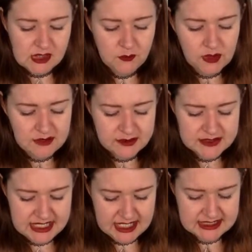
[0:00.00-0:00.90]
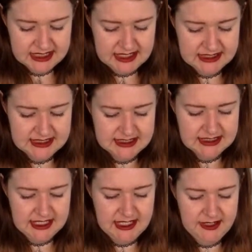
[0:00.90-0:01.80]
what I've always had
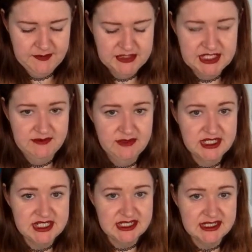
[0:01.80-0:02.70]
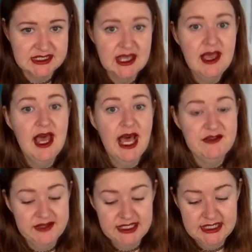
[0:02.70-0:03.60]
against Shane Ritchie is I
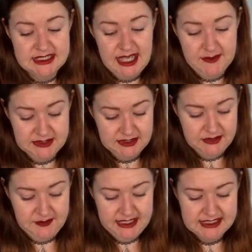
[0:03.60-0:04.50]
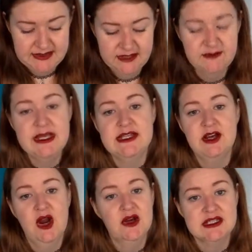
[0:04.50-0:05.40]
feel he's the absolute epitome of
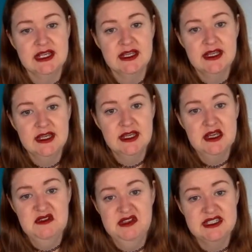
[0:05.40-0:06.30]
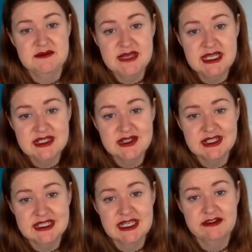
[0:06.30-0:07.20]
mediocrity. I feel he's a
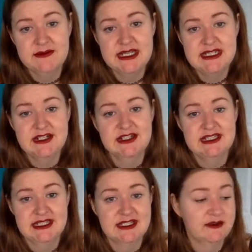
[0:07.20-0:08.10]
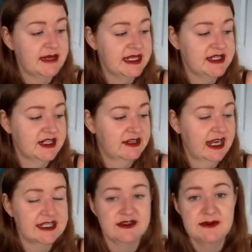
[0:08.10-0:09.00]
mediocre singer, a mediocre dancer, a mediocre
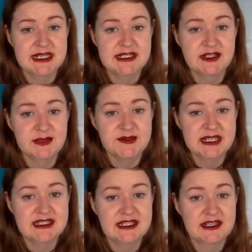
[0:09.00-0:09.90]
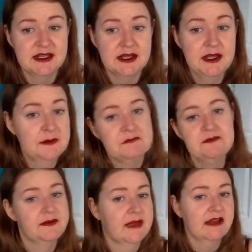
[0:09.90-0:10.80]
actor, and a mediocre presenter.
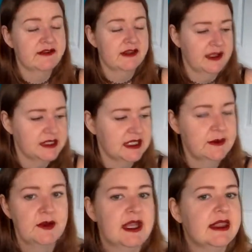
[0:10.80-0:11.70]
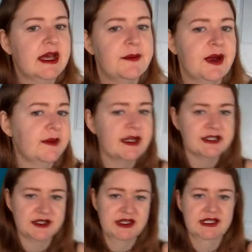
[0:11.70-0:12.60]
I feel like we're celebrating that about him, and I
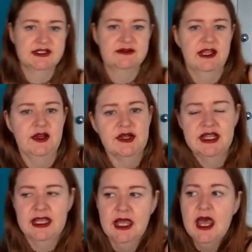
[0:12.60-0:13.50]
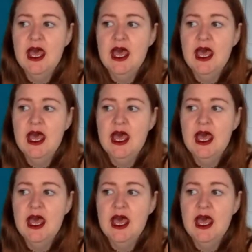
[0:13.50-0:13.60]
don't think that's a good thing.